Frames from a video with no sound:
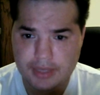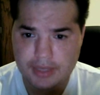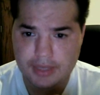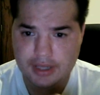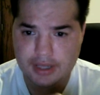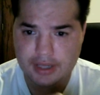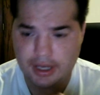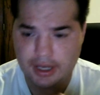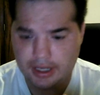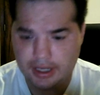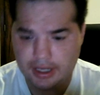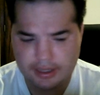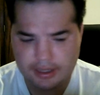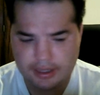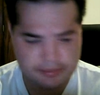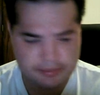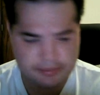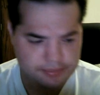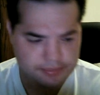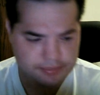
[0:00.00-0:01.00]
they
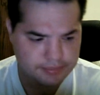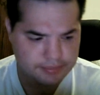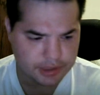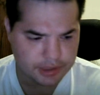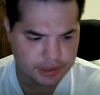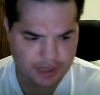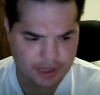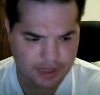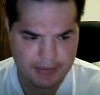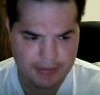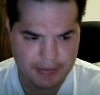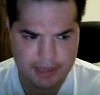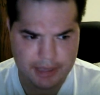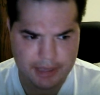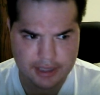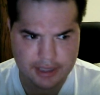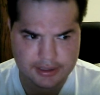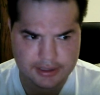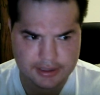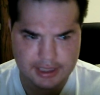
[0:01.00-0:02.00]
prescribed me
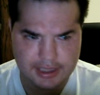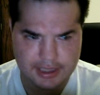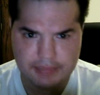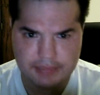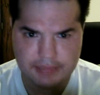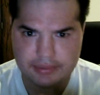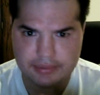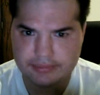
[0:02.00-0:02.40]
a sleep